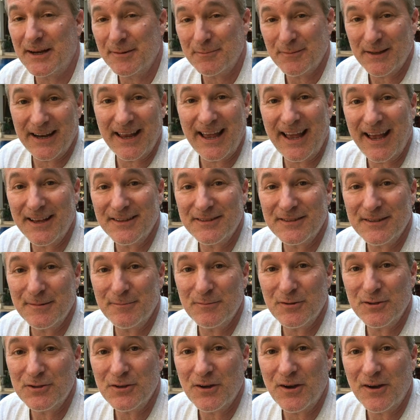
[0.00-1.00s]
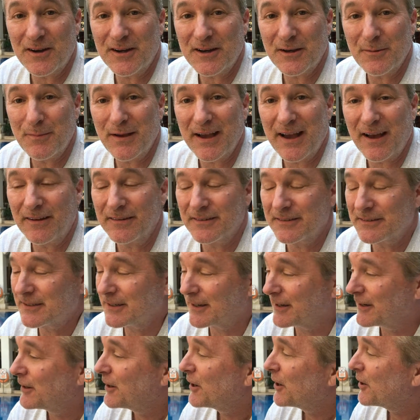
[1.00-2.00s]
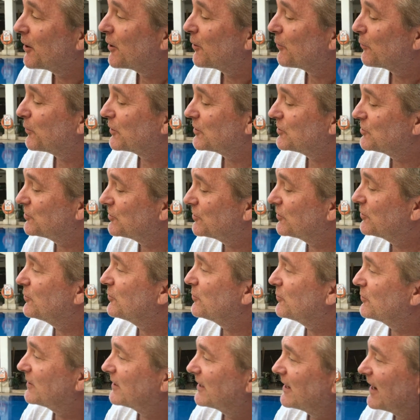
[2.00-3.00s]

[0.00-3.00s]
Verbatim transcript: that I'm going to ask him to talk about. Uh, would you,